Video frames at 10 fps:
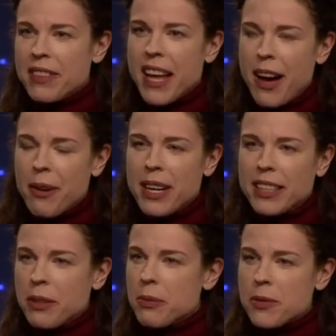Now,
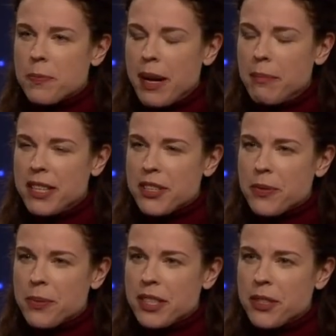and it was
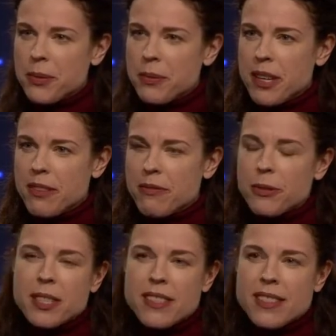published when you were
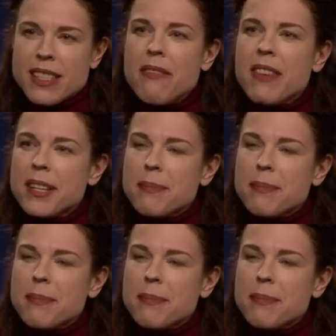47.